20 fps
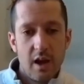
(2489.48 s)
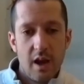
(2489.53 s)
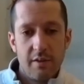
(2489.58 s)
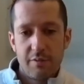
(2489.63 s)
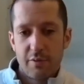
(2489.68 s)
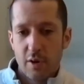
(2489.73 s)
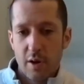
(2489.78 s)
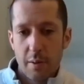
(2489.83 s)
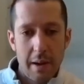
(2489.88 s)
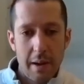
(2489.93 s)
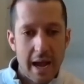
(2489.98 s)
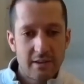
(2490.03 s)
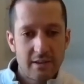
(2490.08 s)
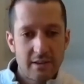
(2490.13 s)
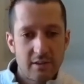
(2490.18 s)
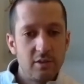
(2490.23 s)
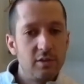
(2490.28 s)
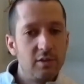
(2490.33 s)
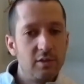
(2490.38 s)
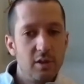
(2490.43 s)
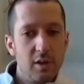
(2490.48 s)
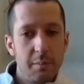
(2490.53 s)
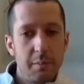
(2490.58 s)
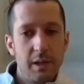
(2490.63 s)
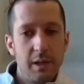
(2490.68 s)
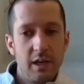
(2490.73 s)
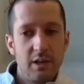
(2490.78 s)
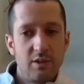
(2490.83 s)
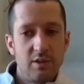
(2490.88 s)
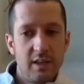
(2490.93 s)
for a master's or a
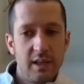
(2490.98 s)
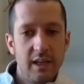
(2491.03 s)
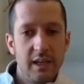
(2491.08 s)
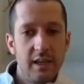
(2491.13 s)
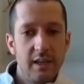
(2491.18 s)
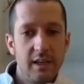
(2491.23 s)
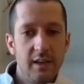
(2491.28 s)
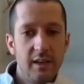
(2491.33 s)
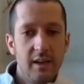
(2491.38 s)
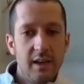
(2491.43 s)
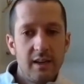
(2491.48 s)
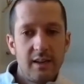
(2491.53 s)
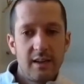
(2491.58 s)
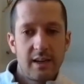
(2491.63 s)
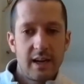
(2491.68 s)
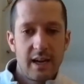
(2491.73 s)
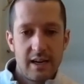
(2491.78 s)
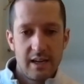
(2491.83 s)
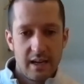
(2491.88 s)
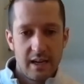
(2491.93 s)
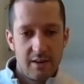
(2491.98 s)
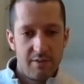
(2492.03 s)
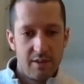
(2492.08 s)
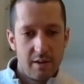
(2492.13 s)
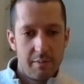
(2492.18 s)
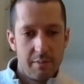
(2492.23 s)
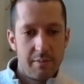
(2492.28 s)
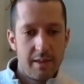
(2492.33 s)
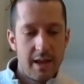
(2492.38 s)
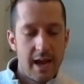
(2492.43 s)
PhD, to kind of give
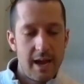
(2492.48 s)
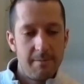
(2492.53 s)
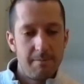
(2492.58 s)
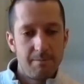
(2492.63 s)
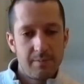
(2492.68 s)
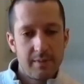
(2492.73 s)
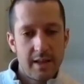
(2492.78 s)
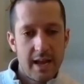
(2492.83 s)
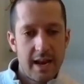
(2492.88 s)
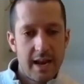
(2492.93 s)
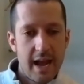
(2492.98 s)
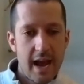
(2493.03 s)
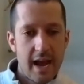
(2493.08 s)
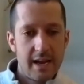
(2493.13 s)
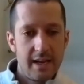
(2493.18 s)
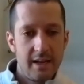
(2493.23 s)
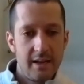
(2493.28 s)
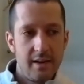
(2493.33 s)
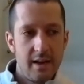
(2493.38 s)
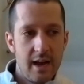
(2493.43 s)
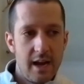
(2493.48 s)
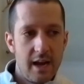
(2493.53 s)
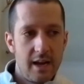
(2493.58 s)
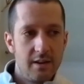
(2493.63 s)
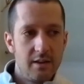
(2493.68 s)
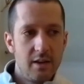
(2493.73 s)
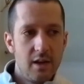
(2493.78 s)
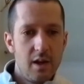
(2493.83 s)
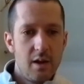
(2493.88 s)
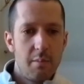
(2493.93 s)
them that added
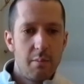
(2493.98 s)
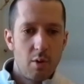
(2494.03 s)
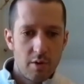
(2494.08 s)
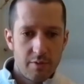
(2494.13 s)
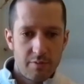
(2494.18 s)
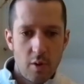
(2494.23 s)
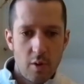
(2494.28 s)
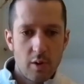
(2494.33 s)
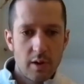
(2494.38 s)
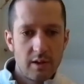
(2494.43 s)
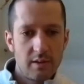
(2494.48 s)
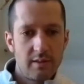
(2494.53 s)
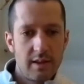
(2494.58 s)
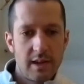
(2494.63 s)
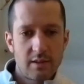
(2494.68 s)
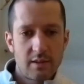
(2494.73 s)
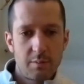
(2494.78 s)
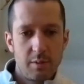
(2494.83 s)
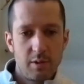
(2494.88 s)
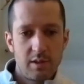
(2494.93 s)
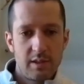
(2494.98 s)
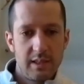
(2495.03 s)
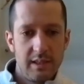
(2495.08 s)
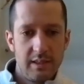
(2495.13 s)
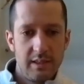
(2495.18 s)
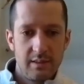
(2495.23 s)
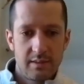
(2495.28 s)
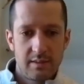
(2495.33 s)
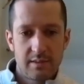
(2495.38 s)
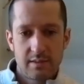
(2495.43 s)
more focused
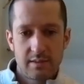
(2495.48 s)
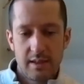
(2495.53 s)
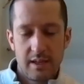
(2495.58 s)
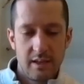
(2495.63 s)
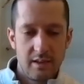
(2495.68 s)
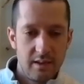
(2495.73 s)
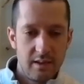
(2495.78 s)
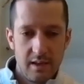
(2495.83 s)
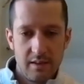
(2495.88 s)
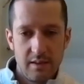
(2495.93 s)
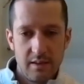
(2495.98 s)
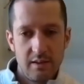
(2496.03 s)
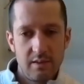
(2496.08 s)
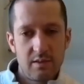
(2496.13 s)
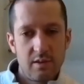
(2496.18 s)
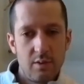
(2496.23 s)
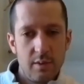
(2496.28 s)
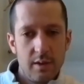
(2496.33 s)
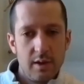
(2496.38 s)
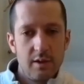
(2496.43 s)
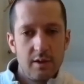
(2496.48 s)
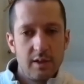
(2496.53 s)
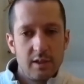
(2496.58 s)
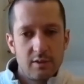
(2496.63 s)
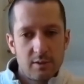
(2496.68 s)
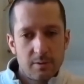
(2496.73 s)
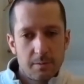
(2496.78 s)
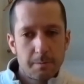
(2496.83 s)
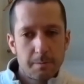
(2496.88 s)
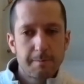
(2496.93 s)
expertise in these two
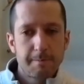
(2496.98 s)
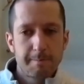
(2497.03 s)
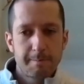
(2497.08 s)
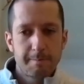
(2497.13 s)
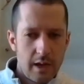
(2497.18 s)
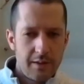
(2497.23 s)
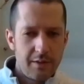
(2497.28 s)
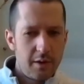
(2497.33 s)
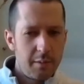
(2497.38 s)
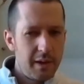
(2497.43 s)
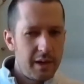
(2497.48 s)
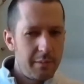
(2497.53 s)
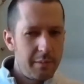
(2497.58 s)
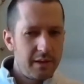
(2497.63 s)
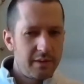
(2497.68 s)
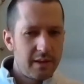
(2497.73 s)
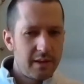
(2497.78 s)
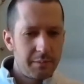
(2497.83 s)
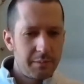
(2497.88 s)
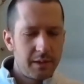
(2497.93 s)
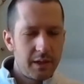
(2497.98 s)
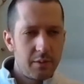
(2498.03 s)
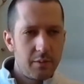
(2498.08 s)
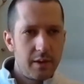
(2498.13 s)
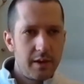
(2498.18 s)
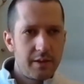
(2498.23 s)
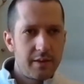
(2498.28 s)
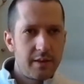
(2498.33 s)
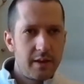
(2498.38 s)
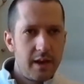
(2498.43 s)
areas. And there may be something
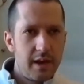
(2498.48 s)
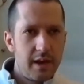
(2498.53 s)
with